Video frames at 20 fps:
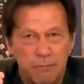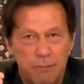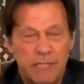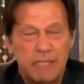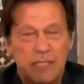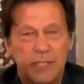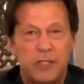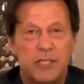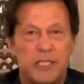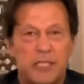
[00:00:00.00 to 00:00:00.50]

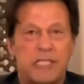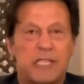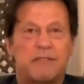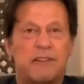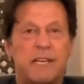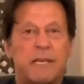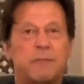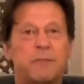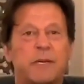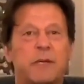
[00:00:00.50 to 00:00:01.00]
but you the
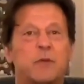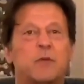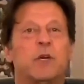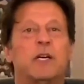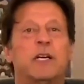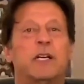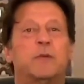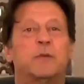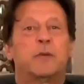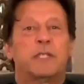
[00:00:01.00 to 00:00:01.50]
developing
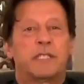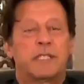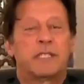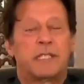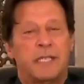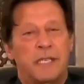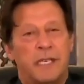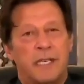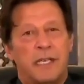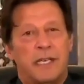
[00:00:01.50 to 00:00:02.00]
world
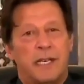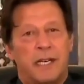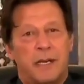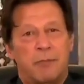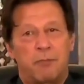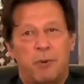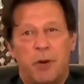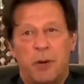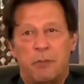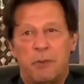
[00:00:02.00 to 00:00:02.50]
with a
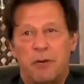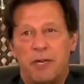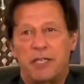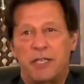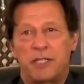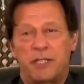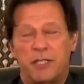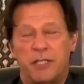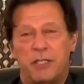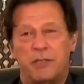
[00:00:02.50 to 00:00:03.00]

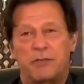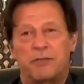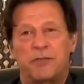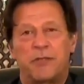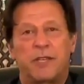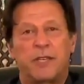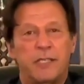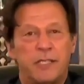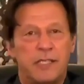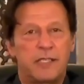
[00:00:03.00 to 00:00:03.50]
population of
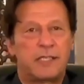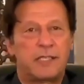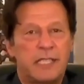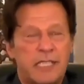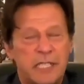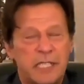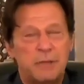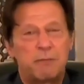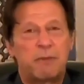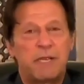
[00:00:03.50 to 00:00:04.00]
uh,
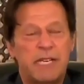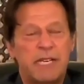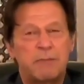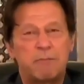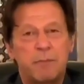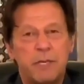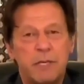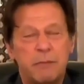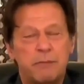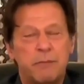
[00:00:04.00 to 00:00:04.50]
6
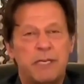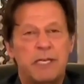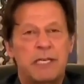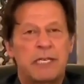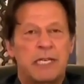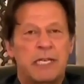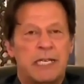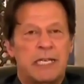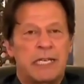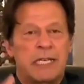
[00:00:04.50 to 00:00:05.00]
billion
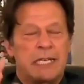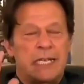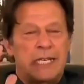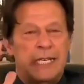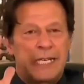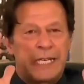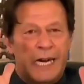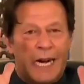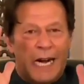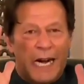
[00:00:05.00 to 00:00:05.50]
people,
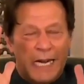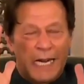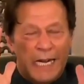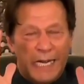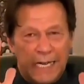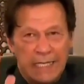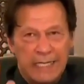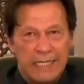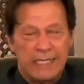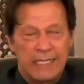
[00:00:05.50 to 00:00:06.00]

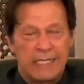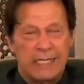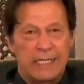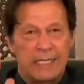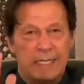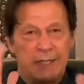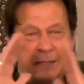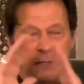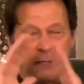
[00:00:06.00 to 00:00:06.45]
unless